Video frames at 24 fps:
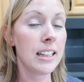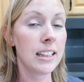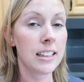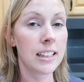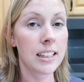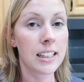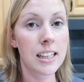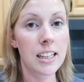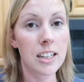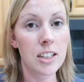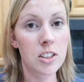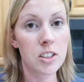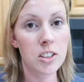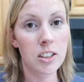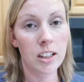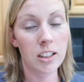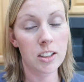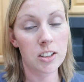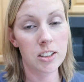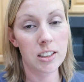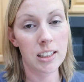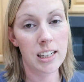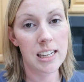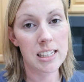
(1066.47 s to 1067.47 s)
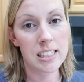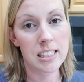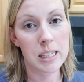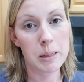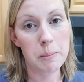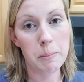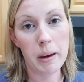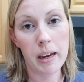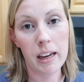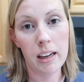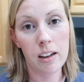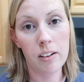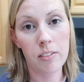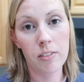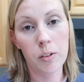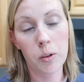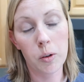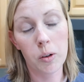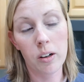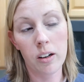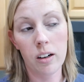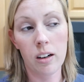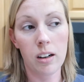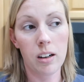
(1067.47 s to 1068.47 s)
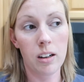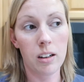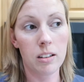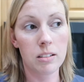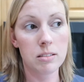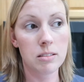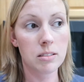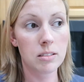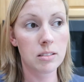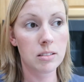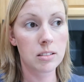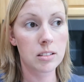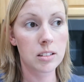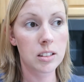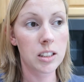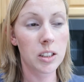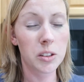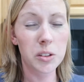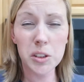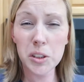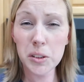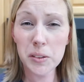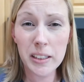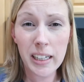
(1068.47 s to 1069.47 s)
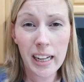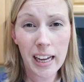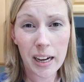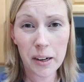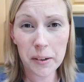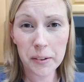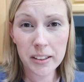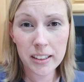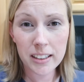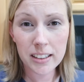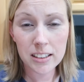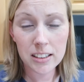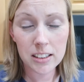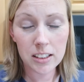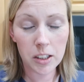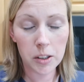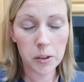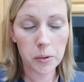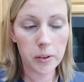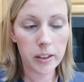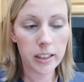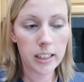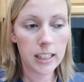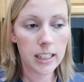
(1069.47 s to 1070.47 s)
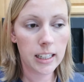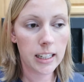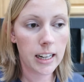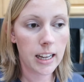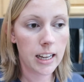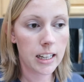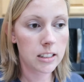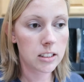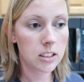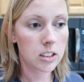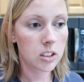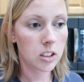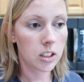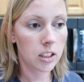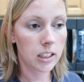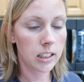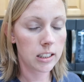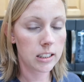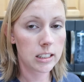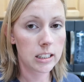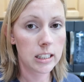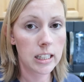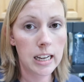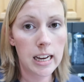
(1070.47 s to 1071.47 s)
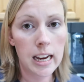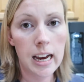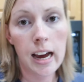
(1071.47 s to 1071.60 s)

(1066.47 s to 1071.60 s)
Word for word: the quiche actually has to bake for close to an hour so we're gonna get a head start